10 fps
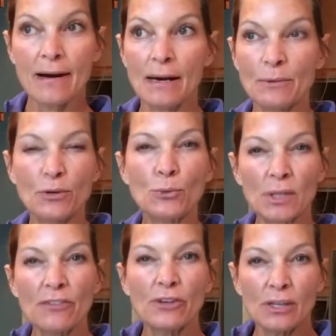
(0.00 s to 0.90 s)
if you're
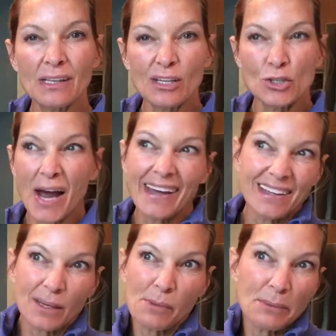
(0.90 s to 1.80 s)
really feeling like you're dragging,
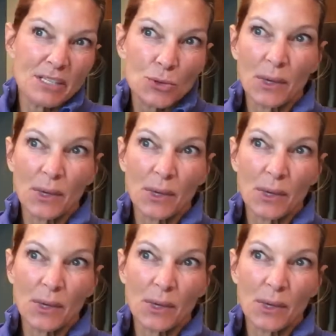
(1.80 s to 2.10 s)
like maybe it's a